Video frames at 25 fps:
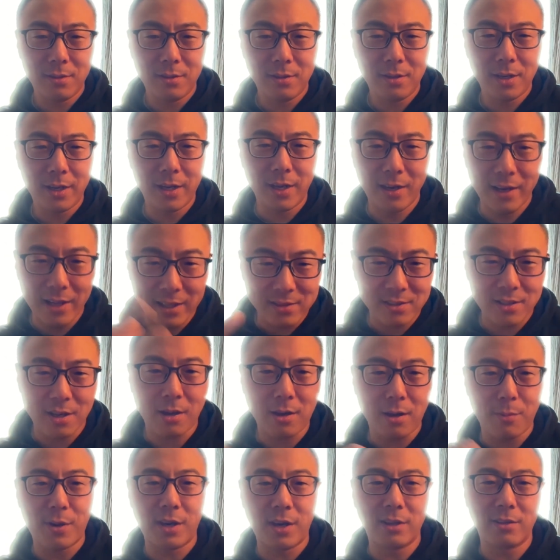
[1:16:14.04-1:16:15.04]
And let's talk
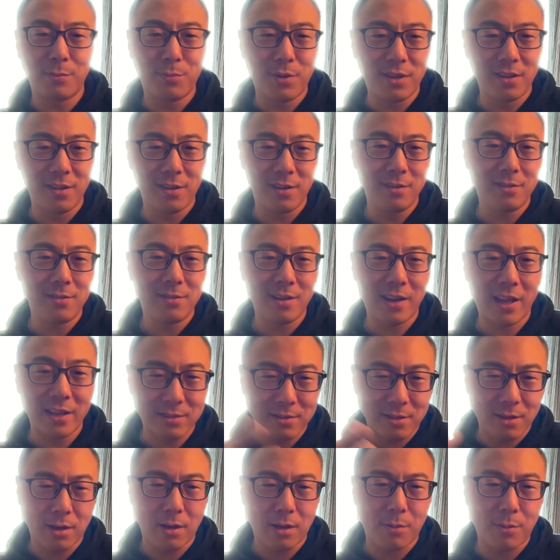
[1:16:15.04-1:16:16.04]
about the business. Let's
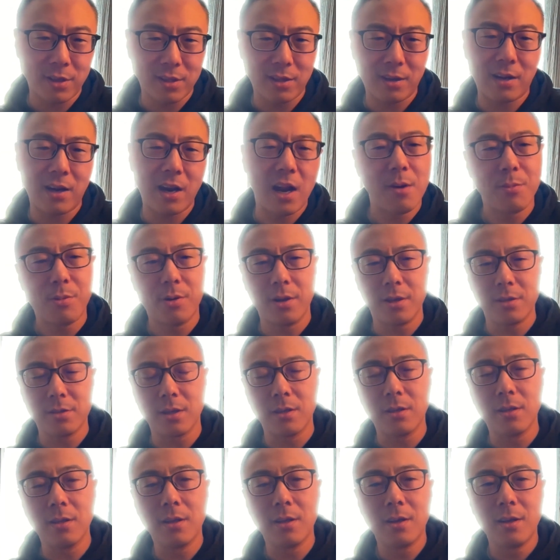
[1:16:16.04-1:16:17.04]
talk about the
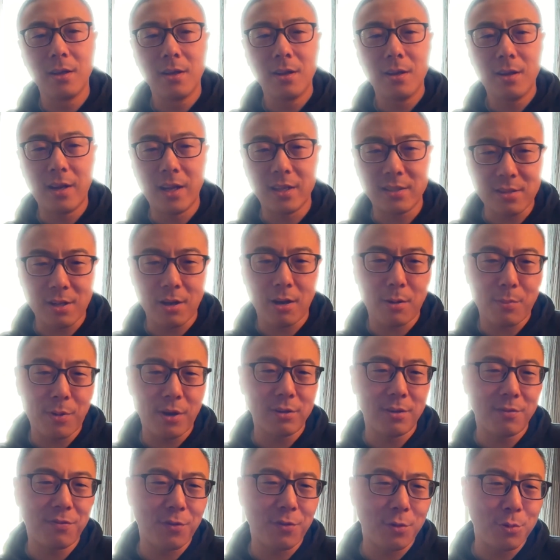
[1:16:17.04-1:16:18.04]
collaboration. Let's talk about
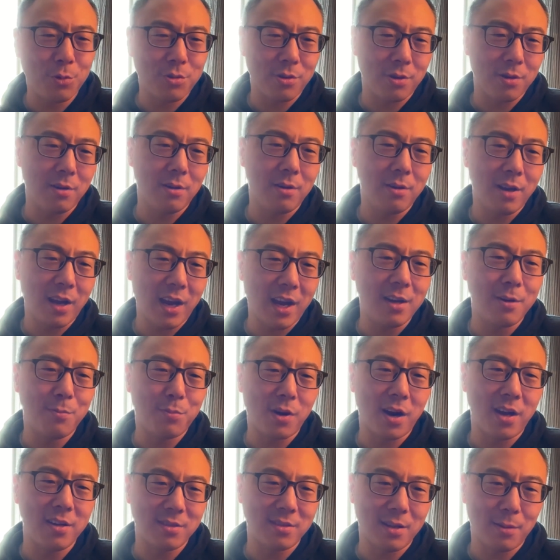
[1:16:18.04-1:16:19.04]
the future
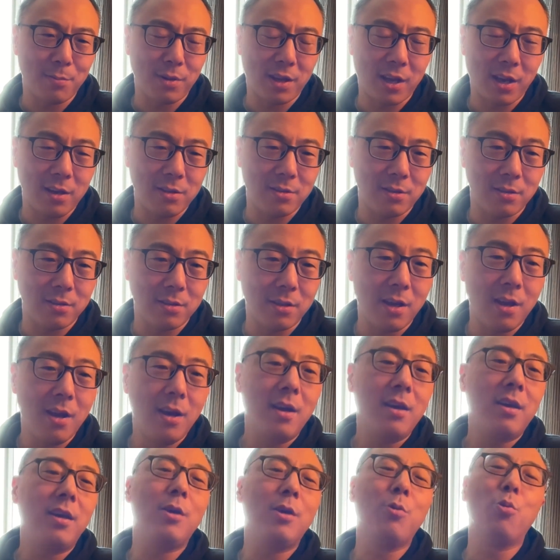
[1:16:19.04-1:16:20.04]
enterprise applications.
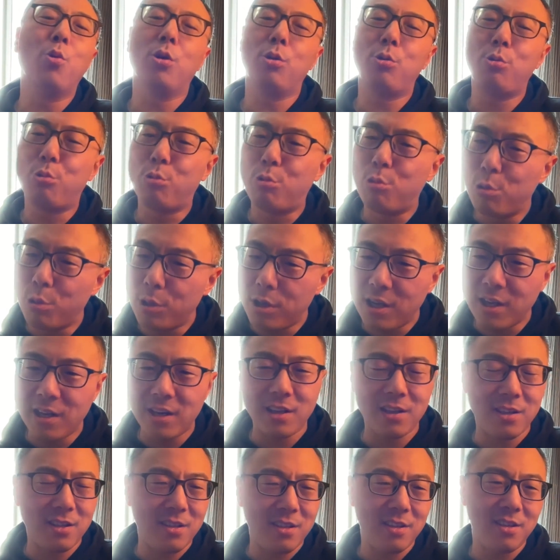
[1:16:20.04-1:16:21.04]
It would really
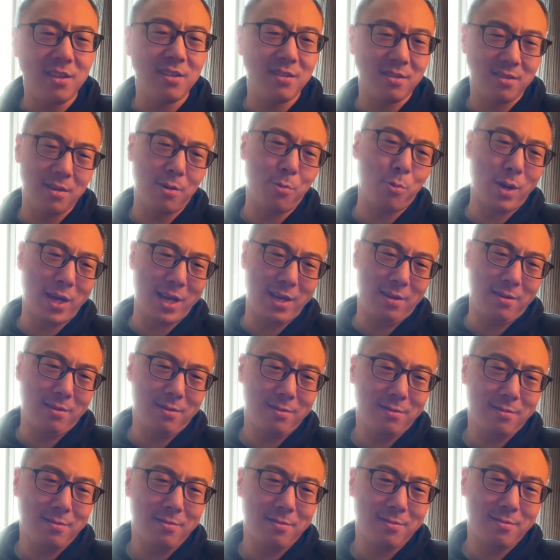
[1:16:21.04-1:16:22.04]
ease the way,
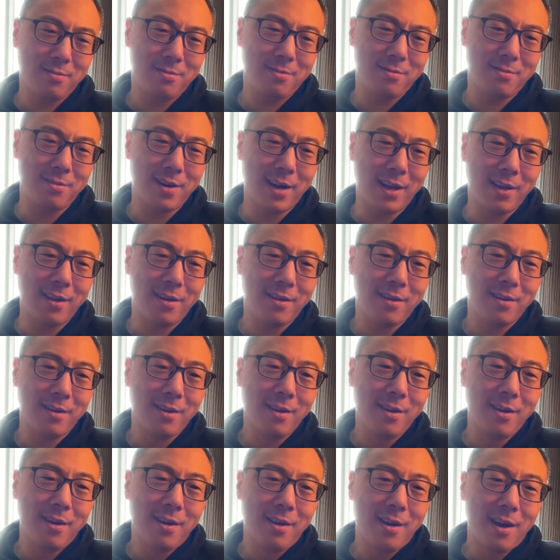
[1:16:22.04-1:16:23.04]
right?
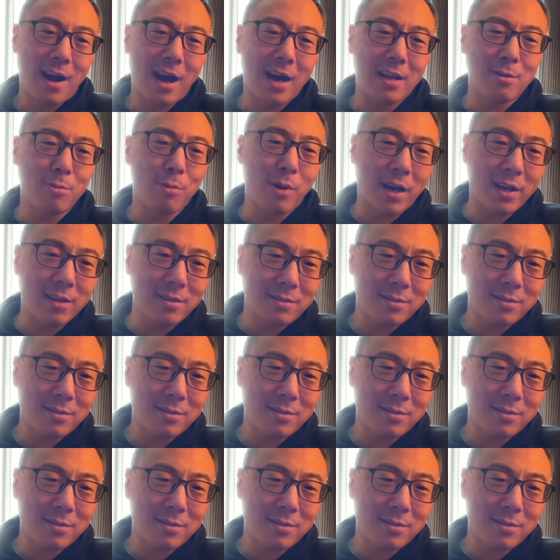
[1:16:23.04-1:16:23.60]
Otherwise,